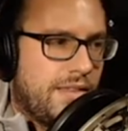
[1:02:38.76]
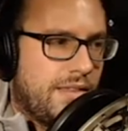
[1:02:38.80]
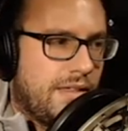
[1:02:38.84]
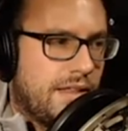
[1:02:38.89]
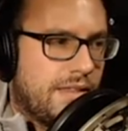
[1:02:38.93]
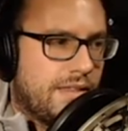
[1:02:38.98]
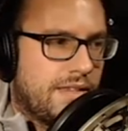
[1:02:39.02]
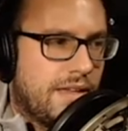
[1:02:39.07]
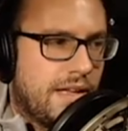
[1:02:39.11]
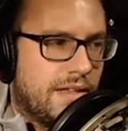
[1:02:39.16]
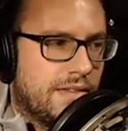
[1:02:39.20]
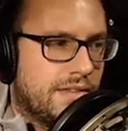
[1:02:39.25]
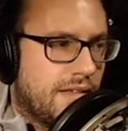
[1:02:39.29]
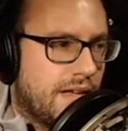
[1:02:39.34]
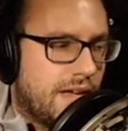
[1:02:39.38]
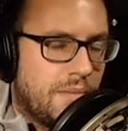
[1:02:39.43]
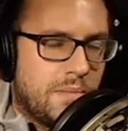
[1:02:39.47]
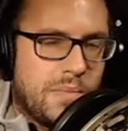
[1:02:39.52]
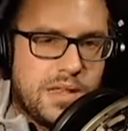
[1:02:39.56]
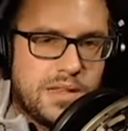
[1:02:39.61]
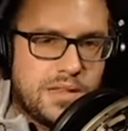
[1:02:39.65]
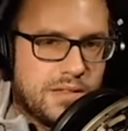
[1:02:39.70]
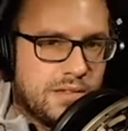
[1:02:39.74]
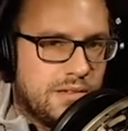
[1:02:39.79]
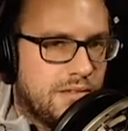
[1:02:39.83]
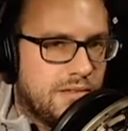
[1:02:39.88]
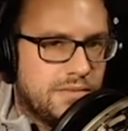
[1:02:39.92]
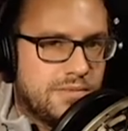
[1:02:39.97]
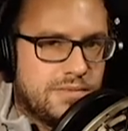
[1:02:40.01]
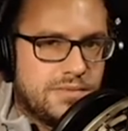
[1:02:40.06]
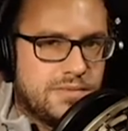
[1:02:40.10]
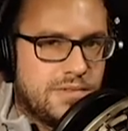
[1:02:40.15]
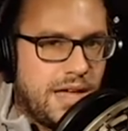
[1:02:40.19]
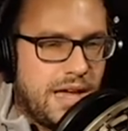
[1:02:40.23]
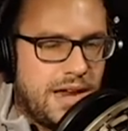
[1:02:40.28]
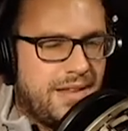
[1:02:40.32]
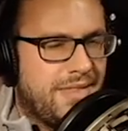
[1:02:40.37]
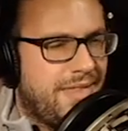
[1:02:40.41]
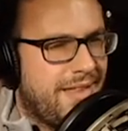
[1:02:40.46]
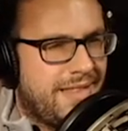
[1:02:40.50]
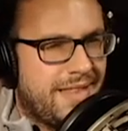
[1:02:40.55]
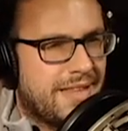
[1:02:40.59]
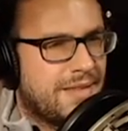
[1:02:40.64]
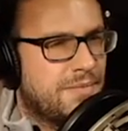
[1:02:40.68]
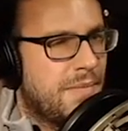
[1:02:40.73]
sounds like I don't
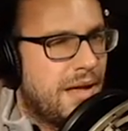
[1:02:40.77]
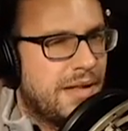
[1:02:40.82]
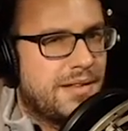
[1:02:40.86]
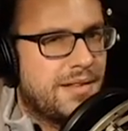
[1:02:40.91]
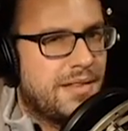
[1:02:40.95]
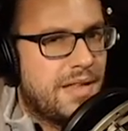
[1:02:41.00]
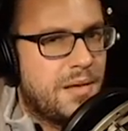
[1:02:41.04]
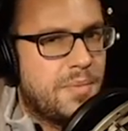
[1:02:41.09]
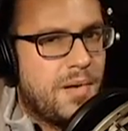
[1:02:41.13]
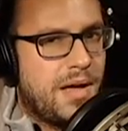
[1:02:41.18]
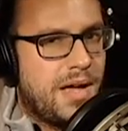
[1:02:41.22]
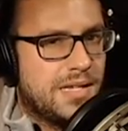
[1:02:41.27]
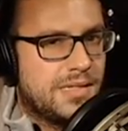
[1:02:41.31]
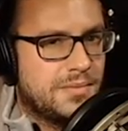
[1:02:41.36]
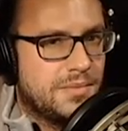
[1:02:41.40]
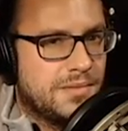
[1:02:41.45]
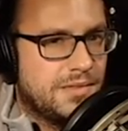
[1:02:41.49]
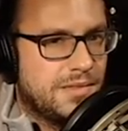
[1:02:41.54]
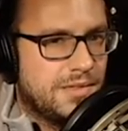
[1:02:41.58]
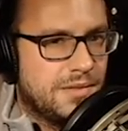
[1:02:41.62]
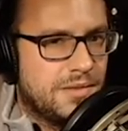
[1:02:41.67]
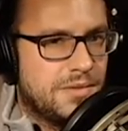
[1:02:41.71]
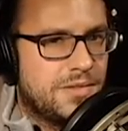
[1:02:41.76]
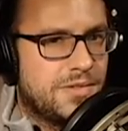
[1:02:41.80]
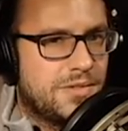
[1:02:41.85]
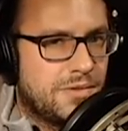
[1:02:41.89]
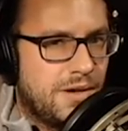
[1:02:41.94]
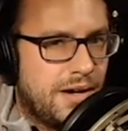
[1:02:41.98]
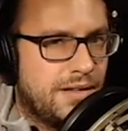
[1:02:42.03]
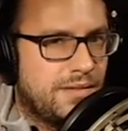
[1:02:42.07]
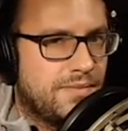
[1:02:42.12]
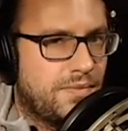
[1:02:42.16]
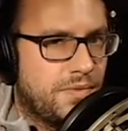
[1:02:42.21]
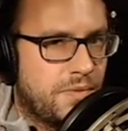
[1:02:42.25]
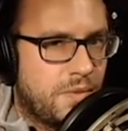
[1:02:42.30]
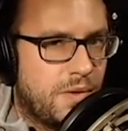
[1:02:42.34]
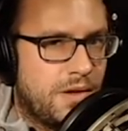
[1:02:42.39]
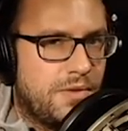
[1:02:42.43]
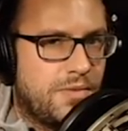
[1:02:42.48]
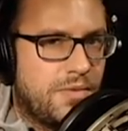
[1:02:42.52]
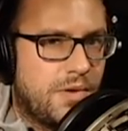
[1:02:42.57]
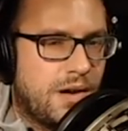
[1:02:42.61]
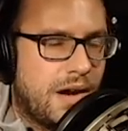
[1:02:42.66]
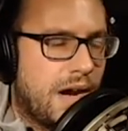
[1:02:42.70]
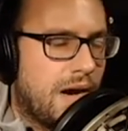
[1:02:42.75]
think that's mentally possible to do straight
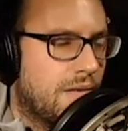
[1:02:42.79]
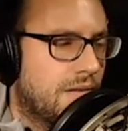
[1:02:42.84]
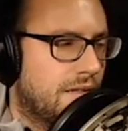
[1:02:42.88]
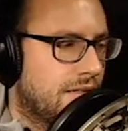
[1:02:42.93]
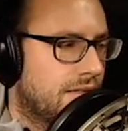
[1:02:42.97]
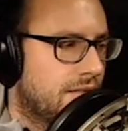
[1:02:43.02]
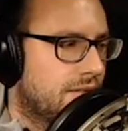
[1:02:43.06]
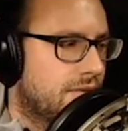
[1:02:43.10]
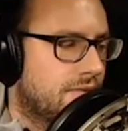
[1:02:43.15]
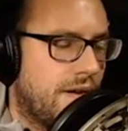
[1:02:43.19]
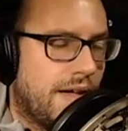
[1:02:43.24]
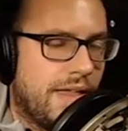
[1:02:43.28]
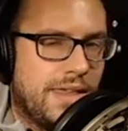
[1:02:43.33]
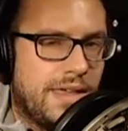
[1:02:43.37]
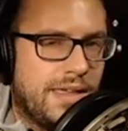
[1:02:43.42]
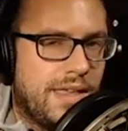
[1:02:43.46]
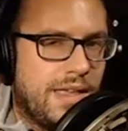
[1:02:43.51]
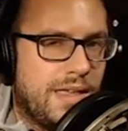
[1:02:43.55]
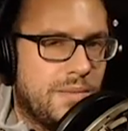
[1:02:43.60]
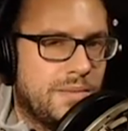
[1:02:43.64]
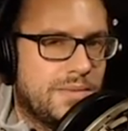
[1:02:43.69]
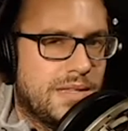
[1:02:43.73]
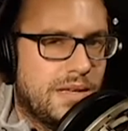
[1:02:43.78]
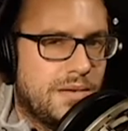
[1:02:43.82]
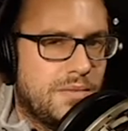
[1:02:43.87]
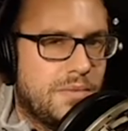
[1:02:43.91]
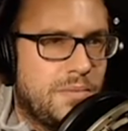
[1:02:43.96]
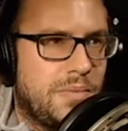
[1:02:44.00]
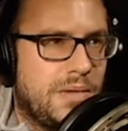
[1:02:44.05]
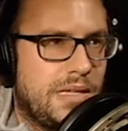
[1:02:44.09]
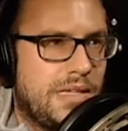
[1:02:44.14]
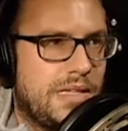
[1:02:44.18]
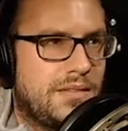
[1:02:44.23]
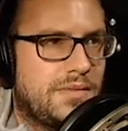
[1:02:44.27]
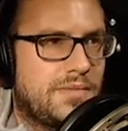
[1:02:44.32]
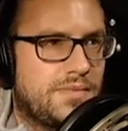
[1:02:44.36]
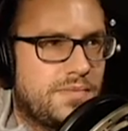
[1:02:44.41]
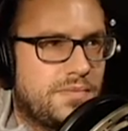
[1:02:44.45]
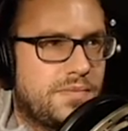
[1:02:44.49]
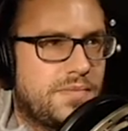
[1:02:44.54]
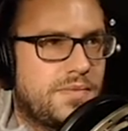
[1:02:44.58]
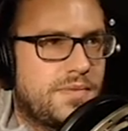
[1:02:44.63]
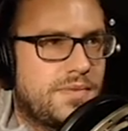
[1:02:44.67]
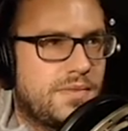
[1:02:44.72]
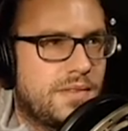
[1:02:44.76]
24 hours fighting games. That would be
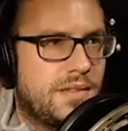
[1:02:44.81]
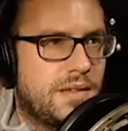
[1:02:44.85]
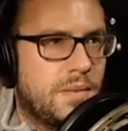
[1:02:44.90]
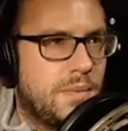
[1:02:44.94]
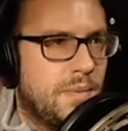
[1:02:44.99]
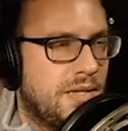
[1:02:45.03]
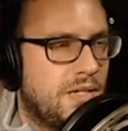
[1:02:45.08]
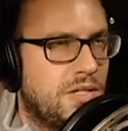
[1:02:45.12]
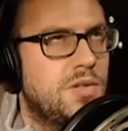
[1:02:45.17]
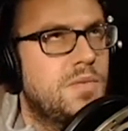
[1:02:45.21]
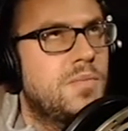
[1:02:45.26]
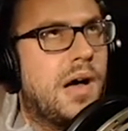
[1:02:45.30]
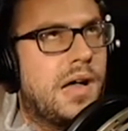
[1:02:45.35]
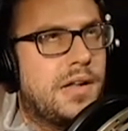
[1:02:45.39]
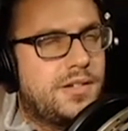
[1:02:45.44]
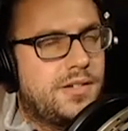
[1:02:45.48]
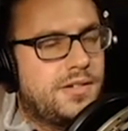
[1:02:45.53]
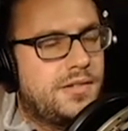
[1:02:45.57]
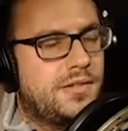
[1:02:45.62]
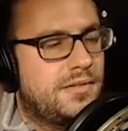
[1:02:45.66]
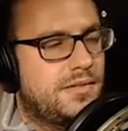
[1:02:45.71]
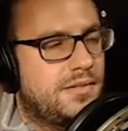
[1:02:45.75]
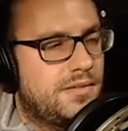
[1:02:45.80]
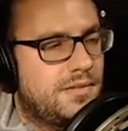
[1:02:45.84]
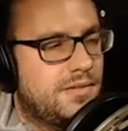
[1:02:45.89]
too much.